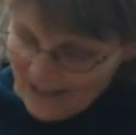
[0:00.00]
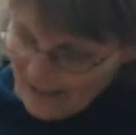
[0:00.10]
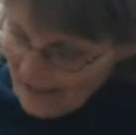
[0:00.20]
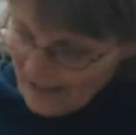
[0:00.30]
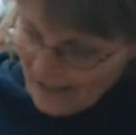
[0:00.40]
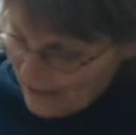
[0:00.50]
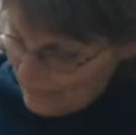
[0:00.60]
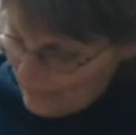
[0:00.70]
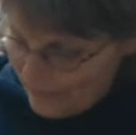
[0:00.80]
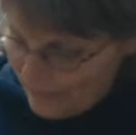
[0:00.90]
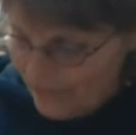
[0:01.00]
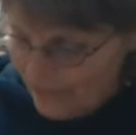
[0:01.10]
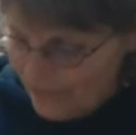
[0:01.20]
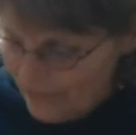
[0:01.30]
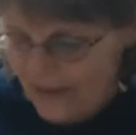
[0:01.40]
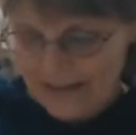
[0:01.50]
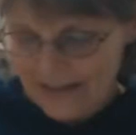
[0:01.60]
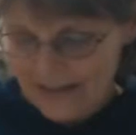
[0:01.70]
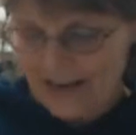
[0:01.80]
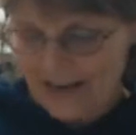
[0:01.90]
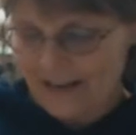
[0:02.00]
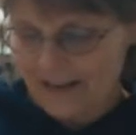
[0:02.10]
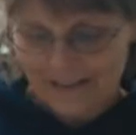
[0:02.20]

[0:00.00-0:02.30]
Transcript: that day.